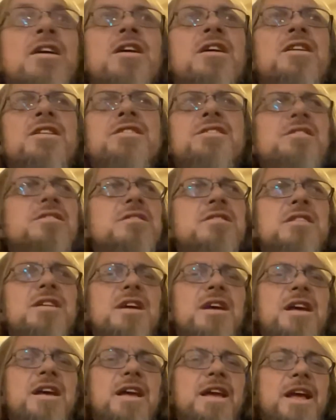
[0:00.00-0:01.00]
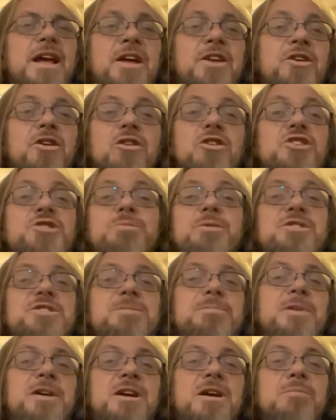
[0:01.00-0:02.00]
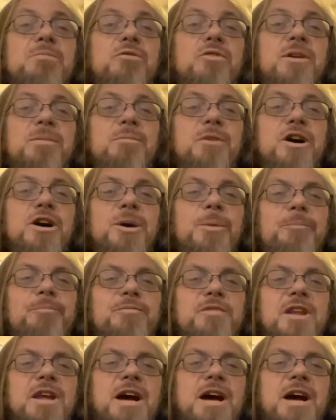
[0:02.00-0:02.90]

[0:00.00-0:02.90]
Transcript: and you're only supposed to pick up one ball.